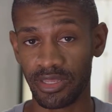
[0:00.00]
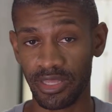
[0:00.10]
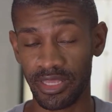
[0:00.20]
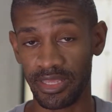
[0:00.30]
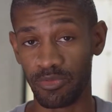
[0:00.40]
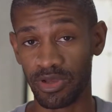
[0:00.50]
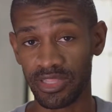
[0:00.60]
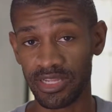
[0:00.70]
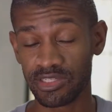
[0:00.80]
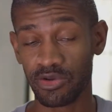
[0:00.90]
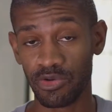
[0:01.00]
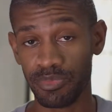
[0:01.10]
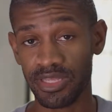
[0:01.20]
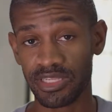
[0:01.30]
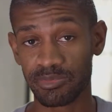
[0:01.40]
and what they told
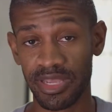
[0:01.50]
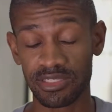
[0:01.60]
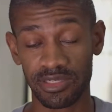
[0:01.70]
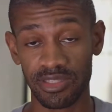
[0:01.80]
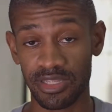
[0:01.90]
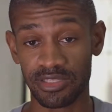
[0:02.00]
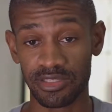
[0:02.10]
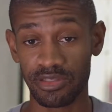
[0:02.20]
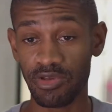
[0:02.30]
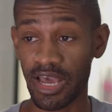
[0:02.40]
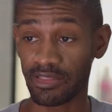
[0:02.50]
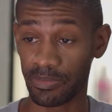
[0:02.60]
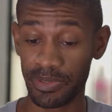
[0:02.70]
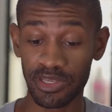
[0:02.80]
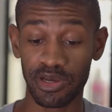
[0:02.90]
me is basically this: you have to
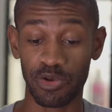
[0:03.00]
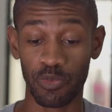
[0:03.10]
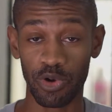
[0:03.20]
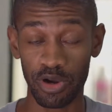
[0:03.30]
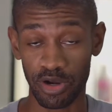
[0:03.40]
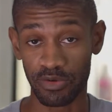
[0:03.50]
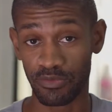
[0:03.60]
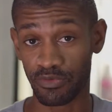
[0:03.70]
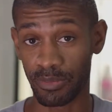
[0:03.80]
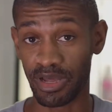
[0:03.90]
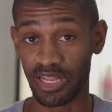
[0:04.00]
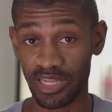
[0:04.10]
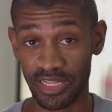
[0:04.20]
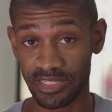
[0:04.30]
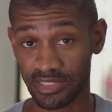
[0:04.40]
pick a word from a
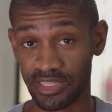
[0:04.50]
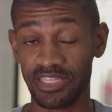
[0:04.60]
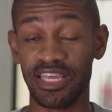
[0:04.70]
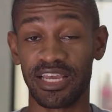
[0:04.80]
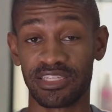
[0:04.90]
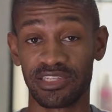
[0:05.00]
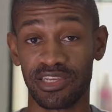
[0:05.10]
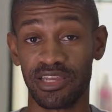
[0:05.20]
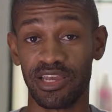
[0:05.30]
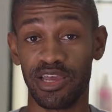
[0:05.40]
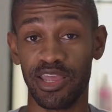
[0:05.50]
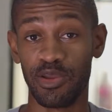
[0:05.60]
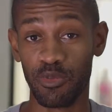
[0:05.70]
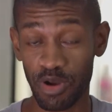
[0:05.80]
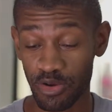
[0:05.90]
list. Yes, a
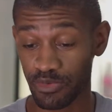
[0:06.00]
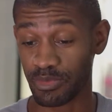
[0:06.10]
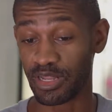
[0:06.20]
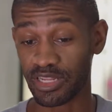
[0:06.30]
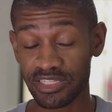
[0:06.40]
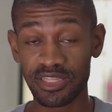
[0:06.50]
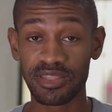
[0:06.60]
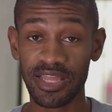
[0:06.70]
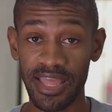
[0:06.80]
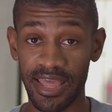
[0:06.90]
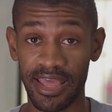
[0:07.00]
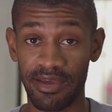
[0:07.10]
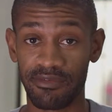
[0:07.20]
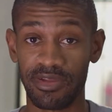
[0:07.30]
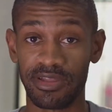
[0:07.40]
word from a list that they
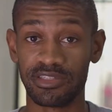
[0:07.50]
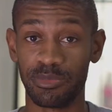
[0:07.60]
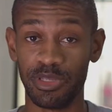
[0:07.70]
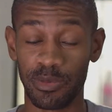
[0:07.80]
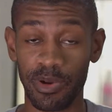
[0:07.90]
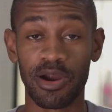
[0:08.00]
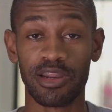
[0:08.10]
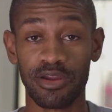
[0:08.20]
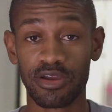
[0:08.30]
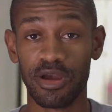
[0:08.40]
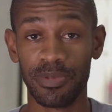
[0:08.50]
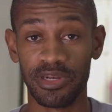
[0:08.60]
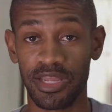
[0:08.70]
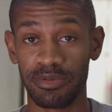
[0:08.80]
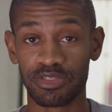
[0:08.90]
have to be a part of your company
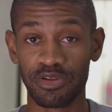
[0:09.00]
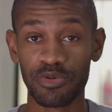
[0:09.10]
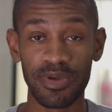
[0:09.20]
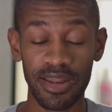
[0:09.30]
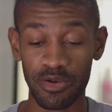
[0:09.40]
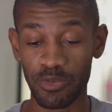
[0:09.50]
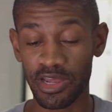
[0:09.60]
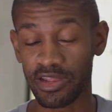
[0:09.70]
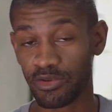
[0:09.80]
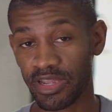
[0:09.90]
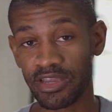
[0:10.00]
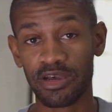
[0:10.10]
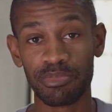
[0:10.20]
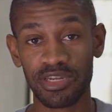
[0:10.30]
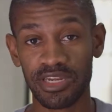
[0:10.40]
name. So no matter what great
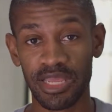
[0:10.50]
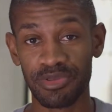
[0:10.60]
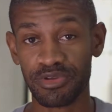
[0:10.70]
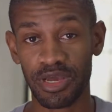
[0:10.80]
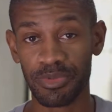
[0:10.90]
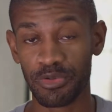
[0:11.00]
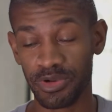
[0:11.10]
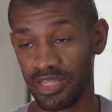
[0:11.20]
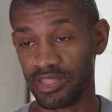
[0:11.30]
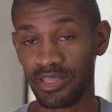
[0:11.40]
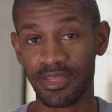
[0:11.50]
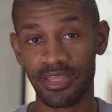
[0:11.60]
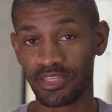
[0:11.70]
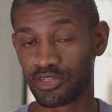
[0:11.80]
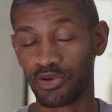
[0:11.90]
company name you come up with,
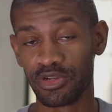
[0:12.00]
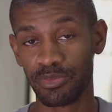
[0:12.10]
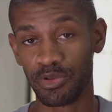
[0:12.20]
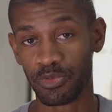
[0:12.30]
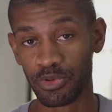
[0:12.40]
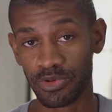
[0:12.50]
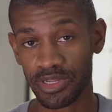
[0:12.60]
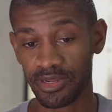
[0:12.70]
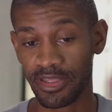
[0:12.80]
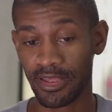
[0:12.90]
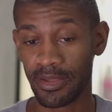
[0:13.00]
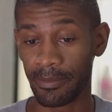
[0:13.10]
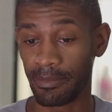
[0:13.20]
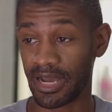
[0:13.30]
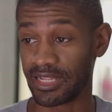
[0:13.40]
it's going to be ruined
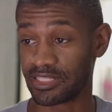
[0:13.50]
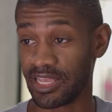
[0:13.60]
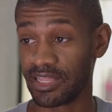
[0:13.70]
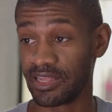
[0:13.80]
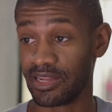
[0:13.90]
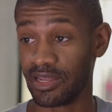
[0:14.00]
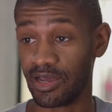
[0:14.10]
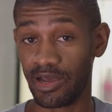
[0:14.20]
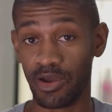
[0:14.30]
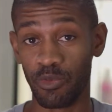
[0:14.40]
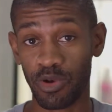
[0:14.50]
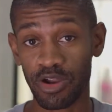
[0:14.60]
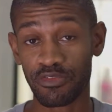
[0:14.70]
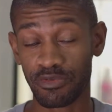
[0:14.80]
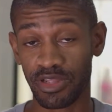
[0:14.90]
by taking a
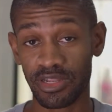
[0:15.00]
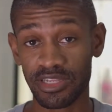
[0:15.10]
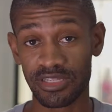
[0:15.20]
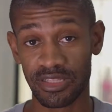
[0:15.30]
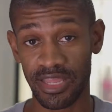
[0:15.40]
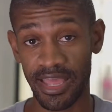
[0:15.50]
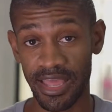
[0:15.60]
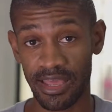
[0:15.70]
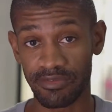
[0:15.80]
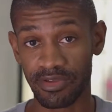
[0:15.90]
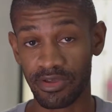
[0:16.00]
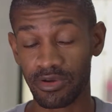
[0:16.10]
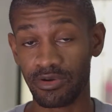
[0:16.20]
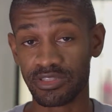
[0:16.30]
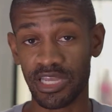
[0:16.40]
word from the list that they have.
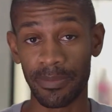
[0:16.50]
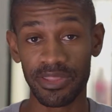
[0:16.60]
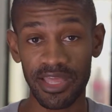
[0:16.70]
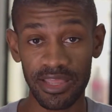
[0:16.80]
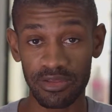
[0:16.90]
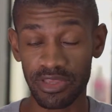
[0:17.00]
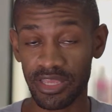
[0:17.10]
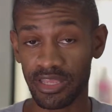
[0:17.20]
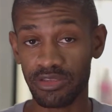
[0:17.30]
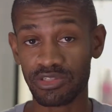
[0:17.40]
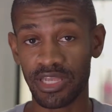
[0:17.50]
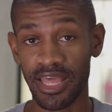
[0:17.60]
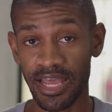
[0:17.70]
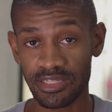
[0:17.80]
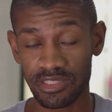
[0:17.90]
On top of that, you can't use an
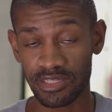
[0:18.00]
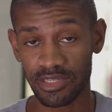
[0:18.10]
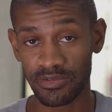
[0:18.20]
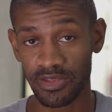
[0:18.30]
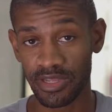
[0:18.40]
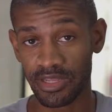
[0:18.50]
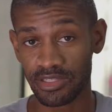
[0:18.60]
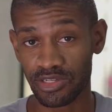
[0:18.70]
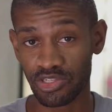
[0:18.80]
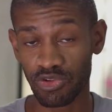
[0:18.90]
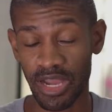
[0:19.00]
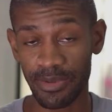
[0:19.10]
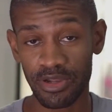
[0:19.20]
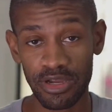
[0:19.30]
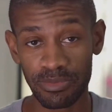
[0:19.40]
adjective to describe
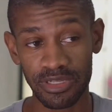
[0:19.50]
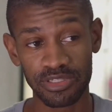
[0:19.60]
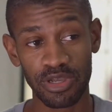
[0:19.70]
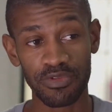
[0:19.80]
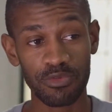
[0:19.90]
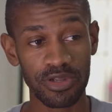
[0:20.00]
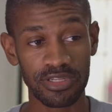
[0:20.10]
your company. So if you wanted